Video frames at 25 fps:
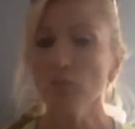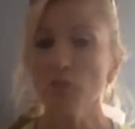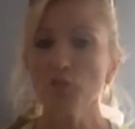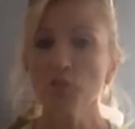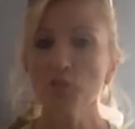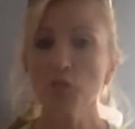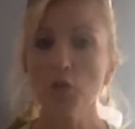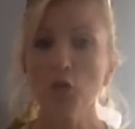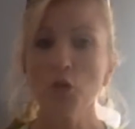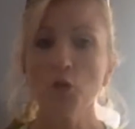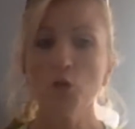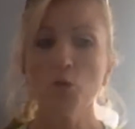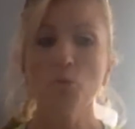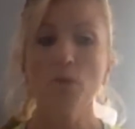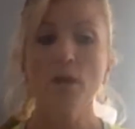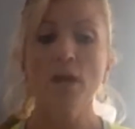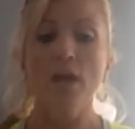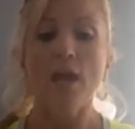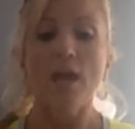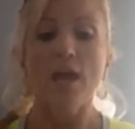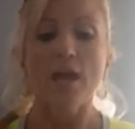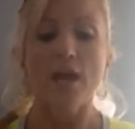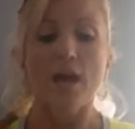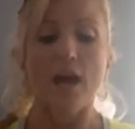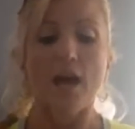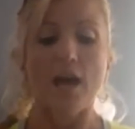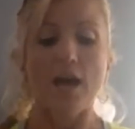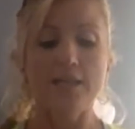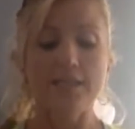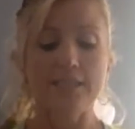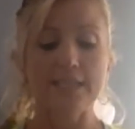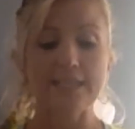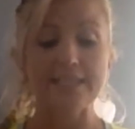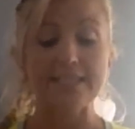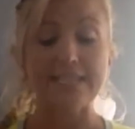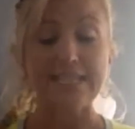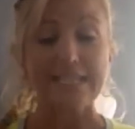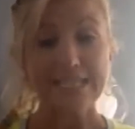So I'd
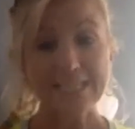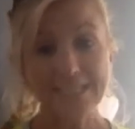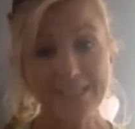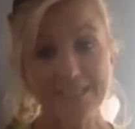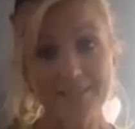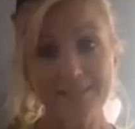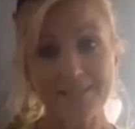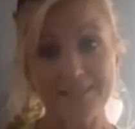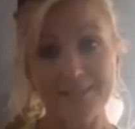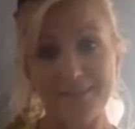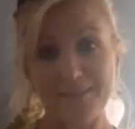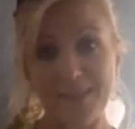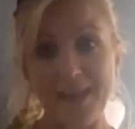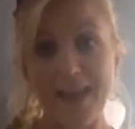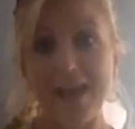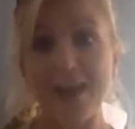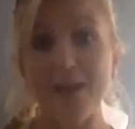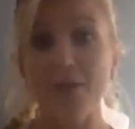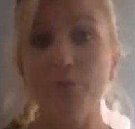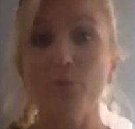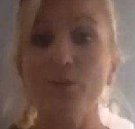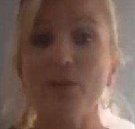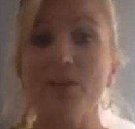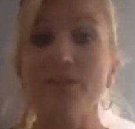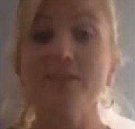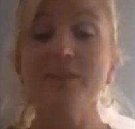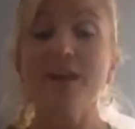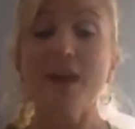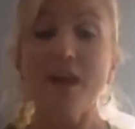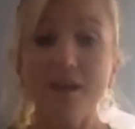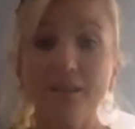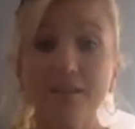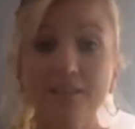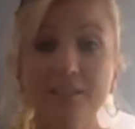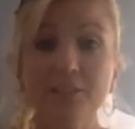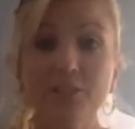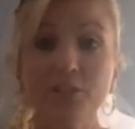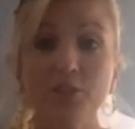like to end that with
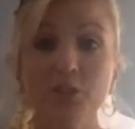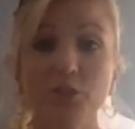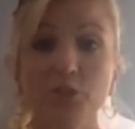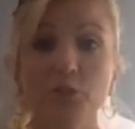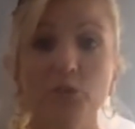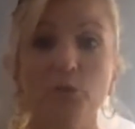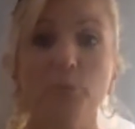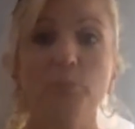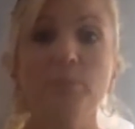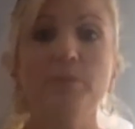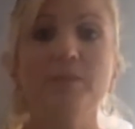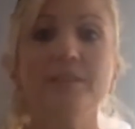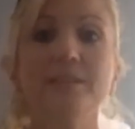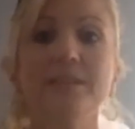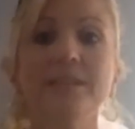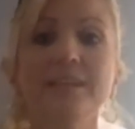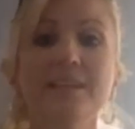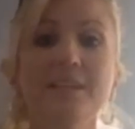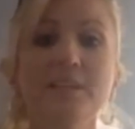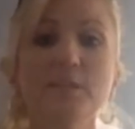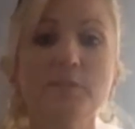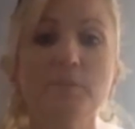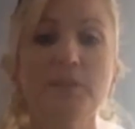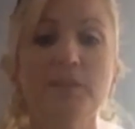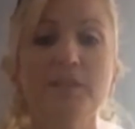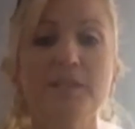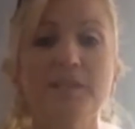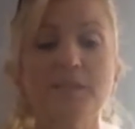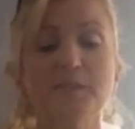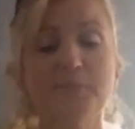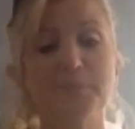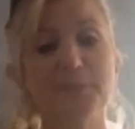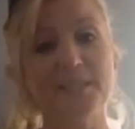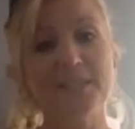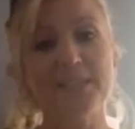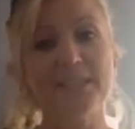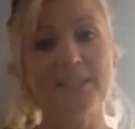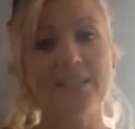telling you, please, please,
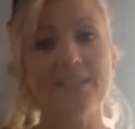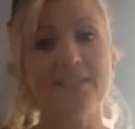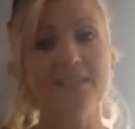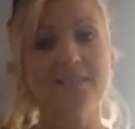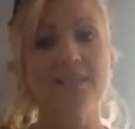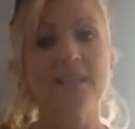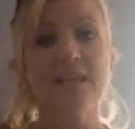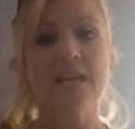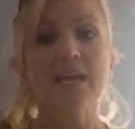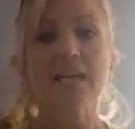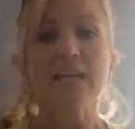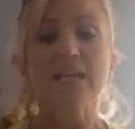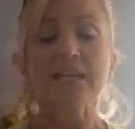please